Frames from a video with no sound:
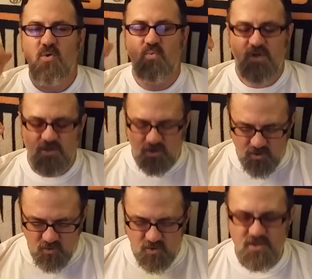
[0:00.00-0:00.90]
When the
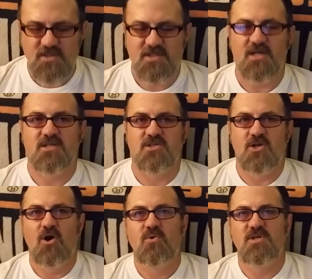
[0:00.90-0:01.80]
Lord says
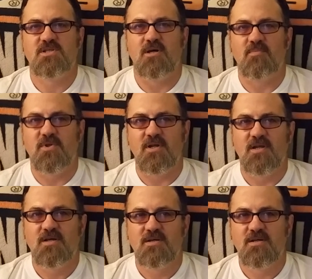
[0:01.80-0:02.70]
no to
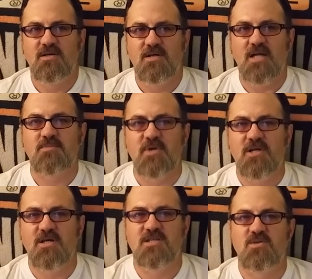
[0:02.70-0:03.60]
something, that's
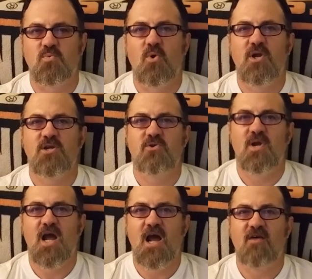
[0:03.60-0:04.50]
because He's wanting you
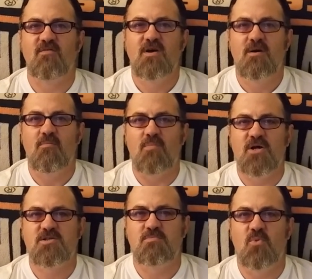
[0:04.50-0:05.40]
to have
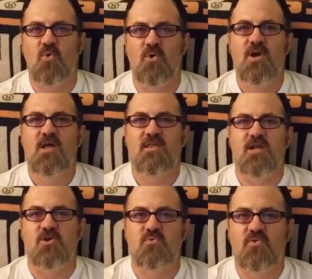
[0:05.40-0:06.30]
much more
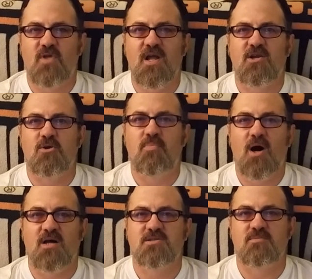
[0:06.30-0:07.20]
than you think you're
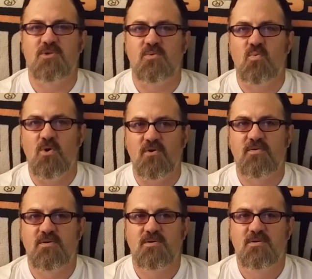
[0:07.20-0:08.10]
possibly
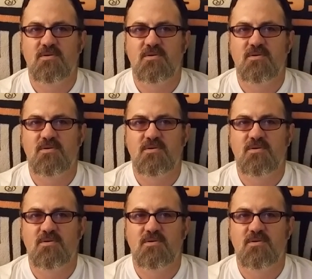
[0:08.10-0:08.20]
worth.